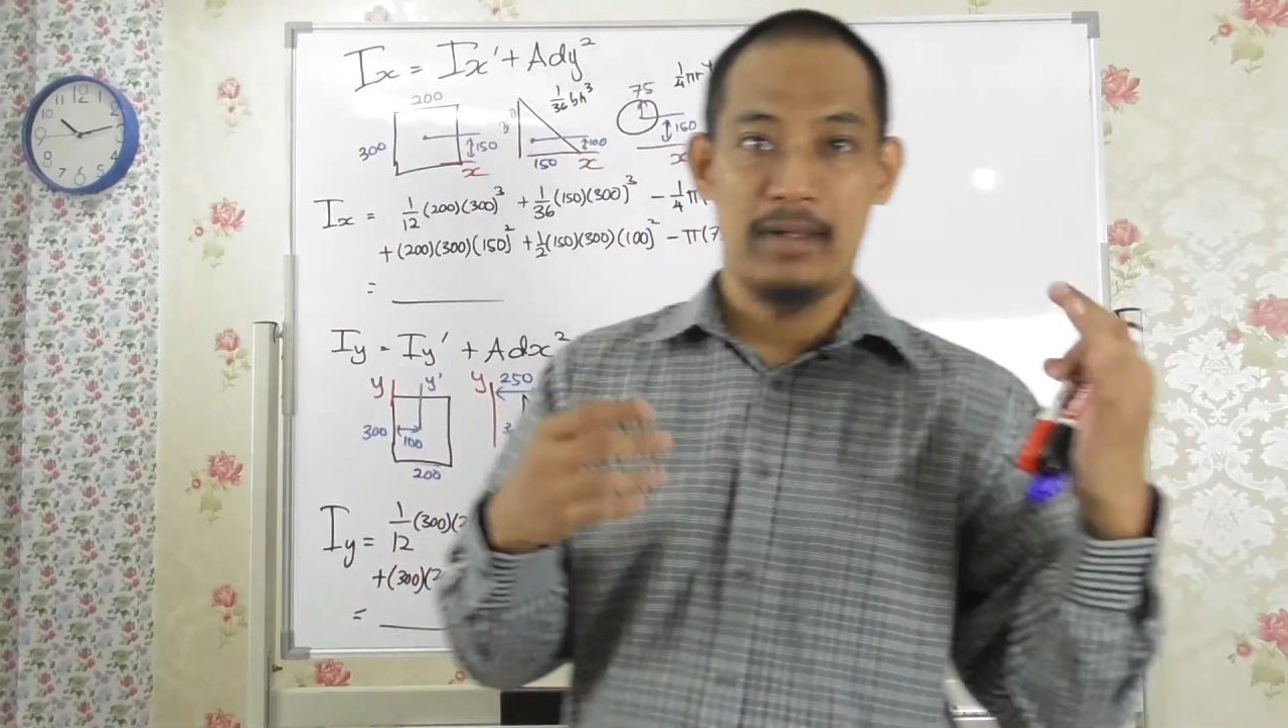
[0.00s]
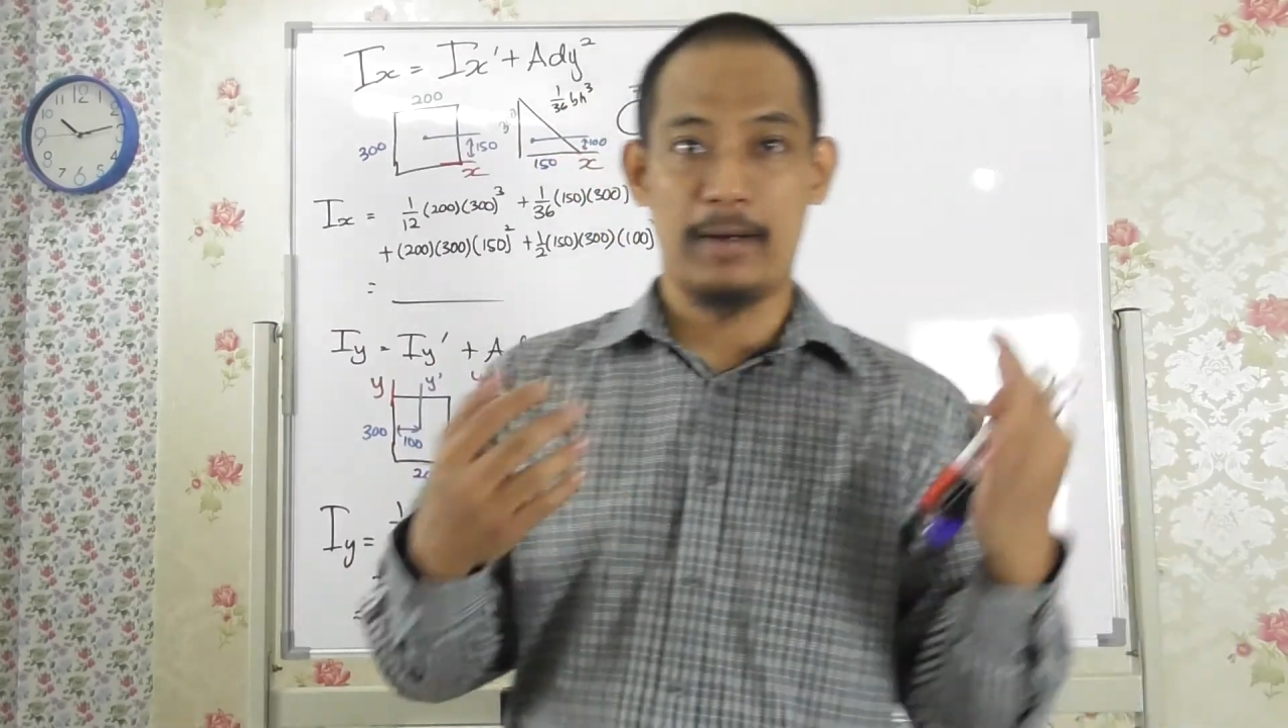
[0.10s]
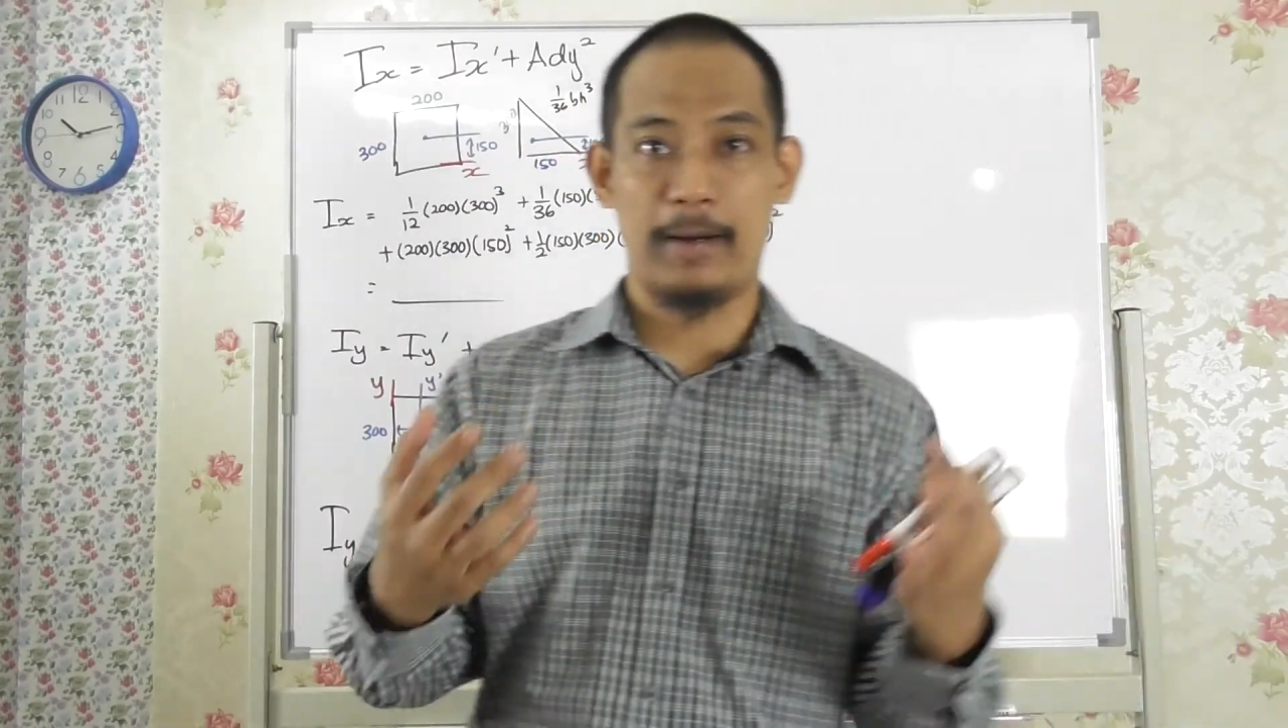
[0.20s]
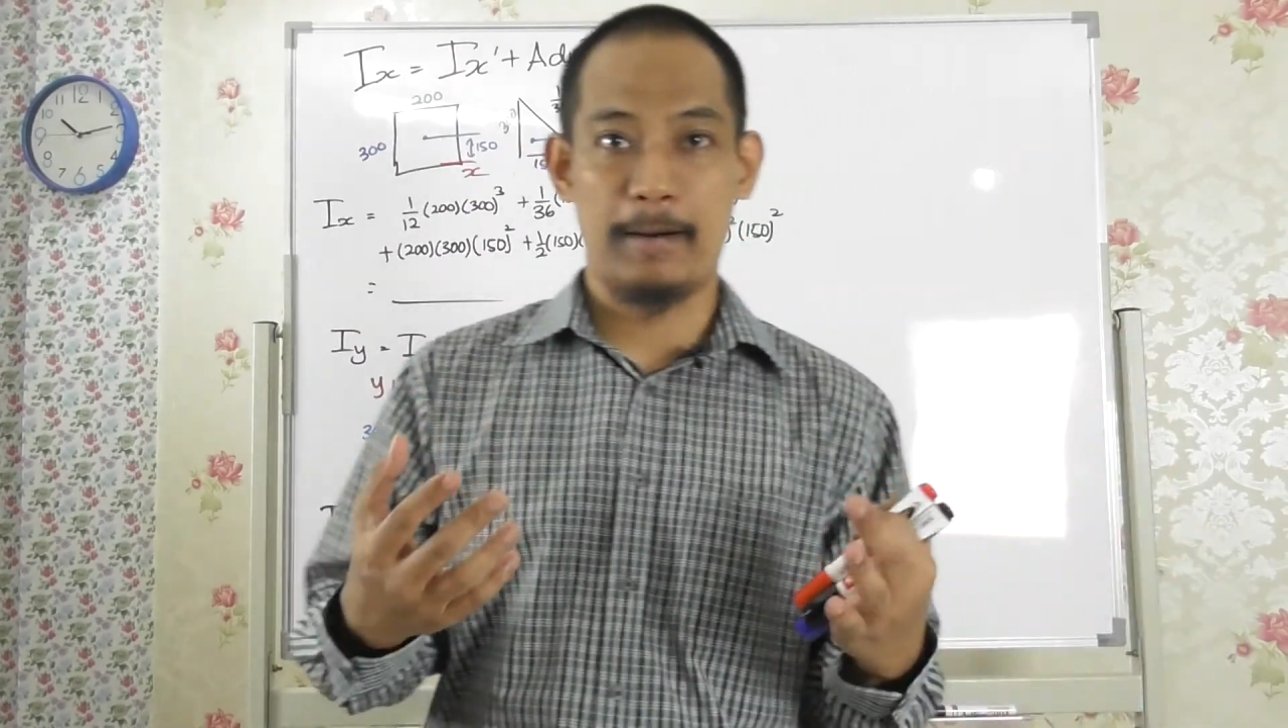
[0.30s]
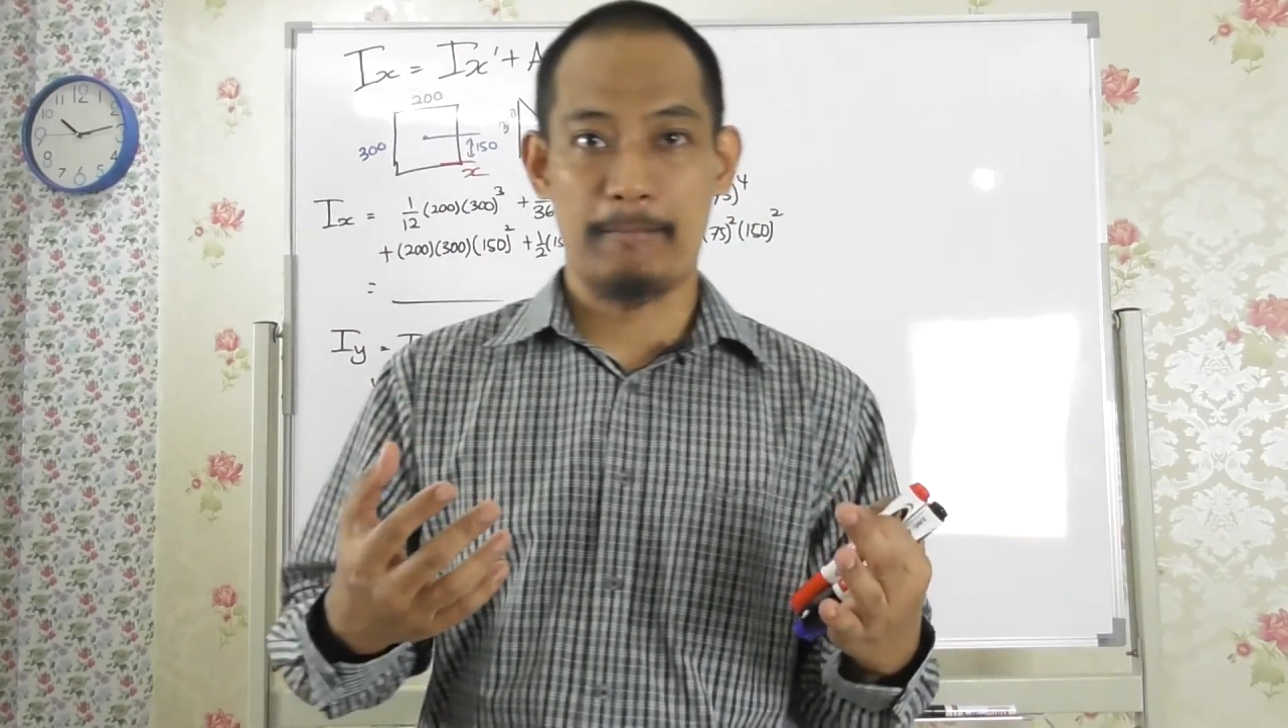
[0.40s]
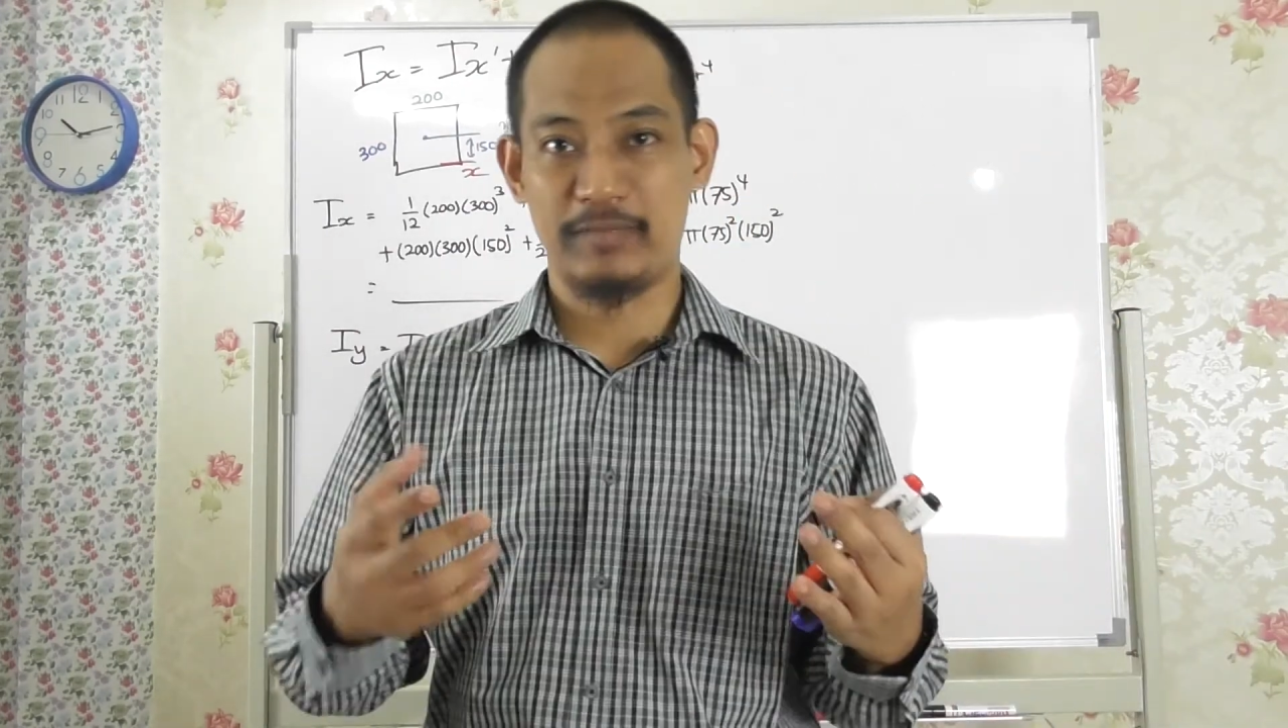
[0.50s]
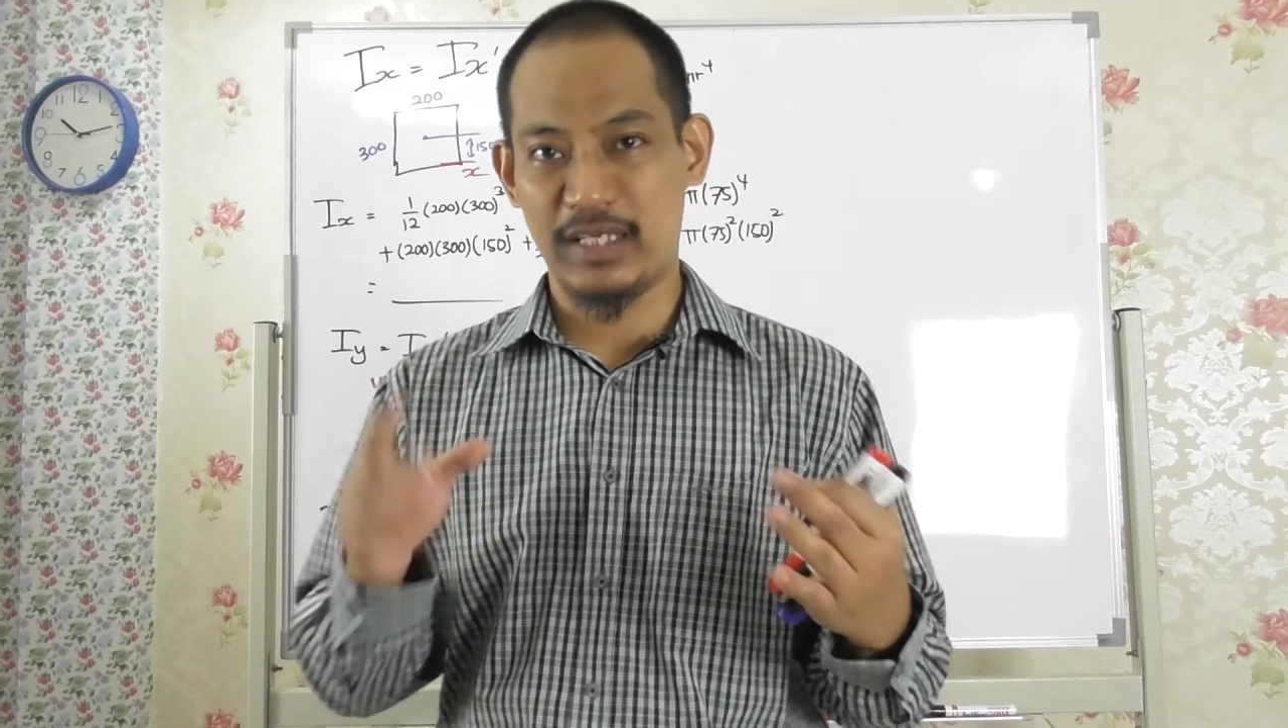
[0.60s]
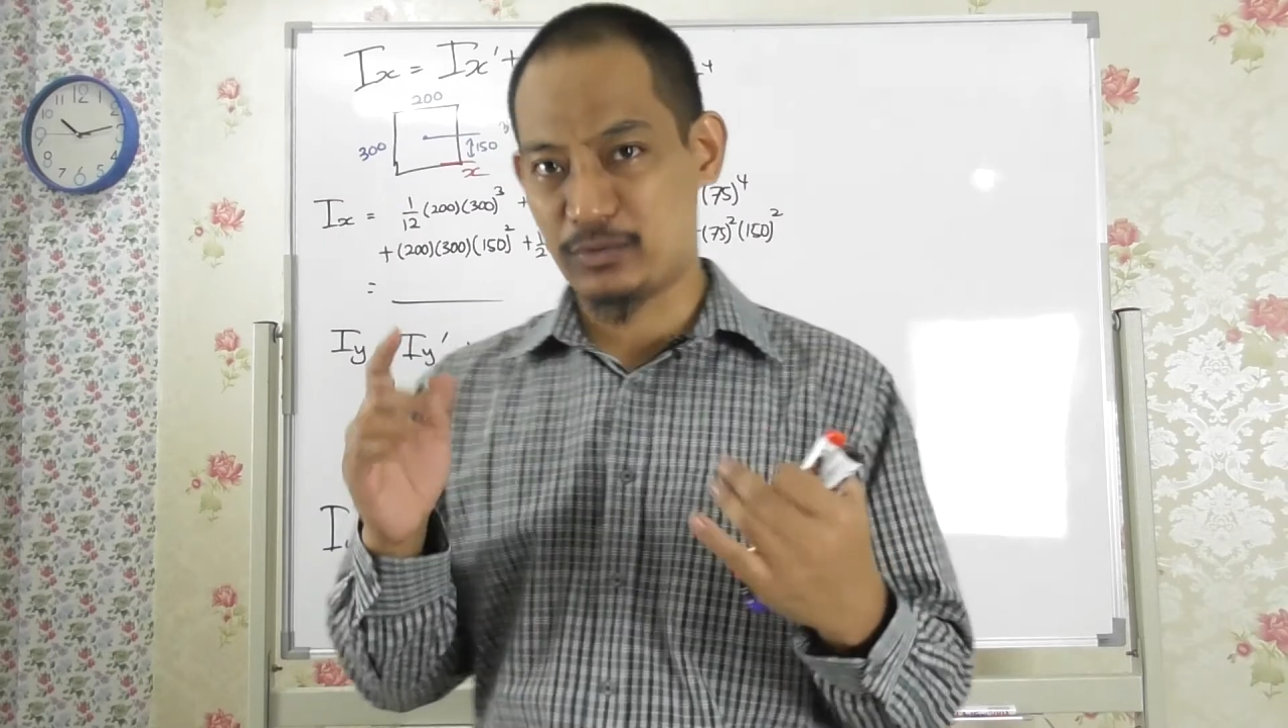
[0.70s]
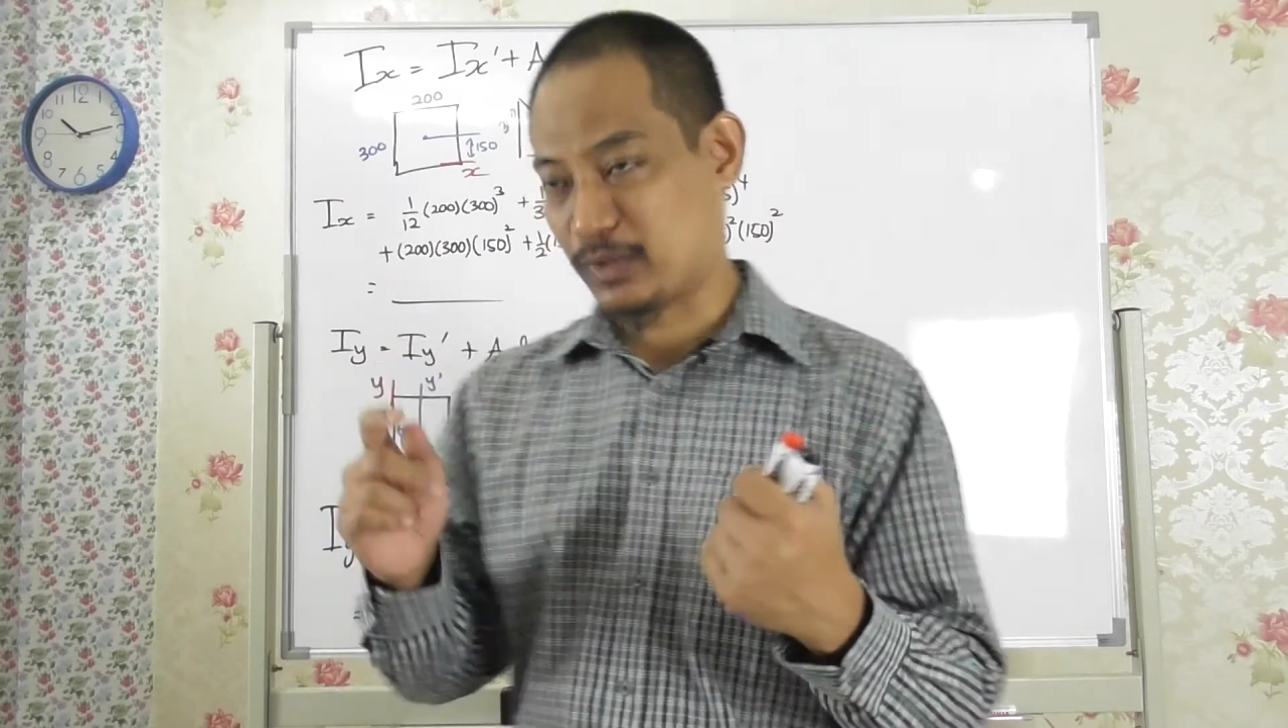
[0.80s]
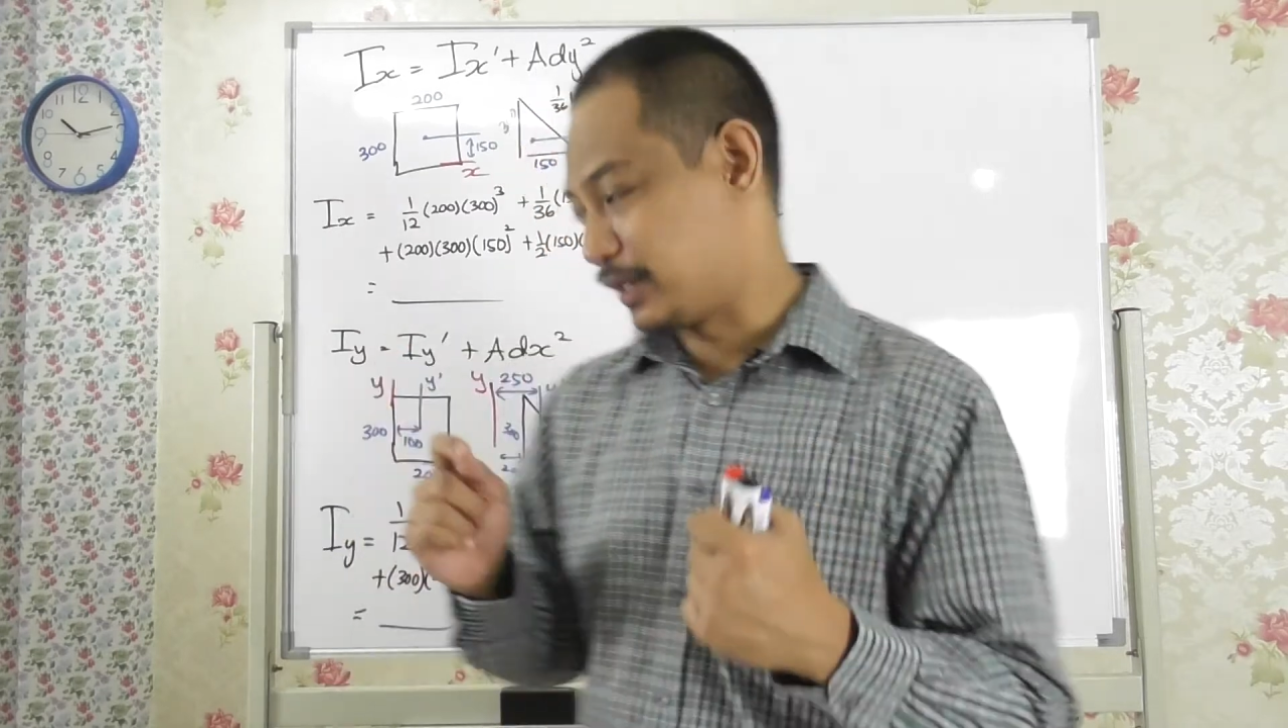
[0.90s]

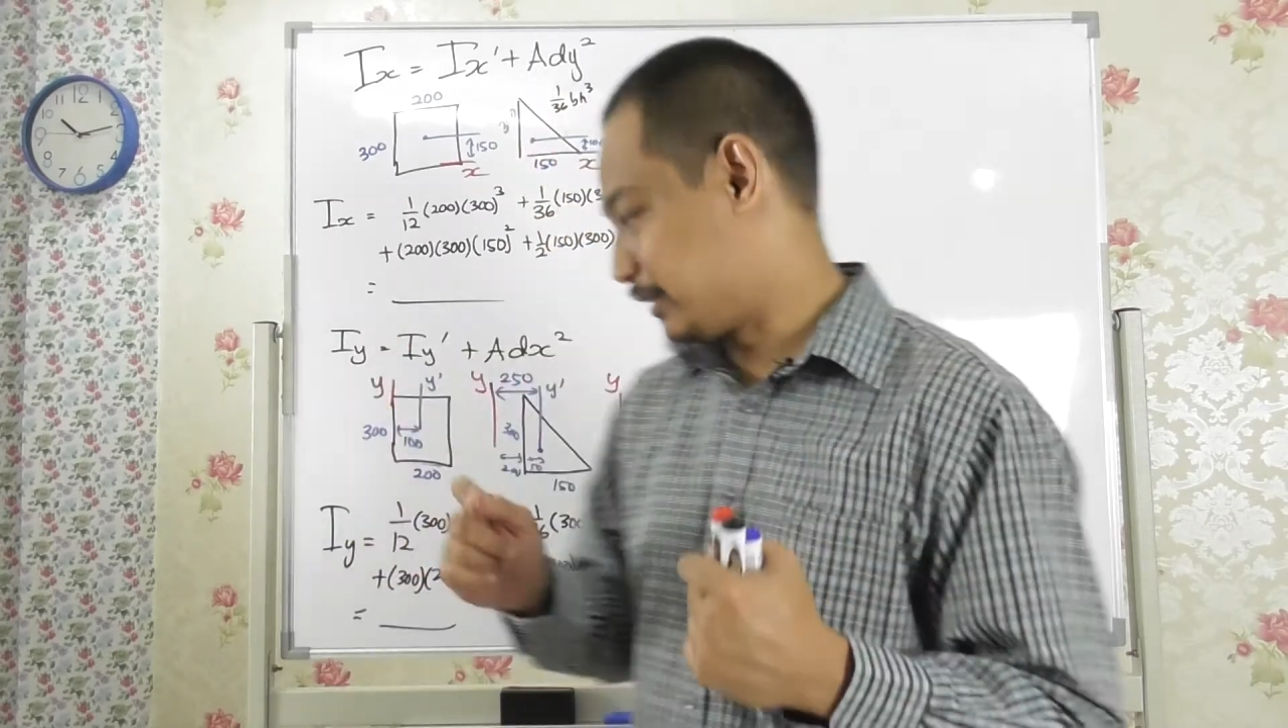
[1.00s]
That's why I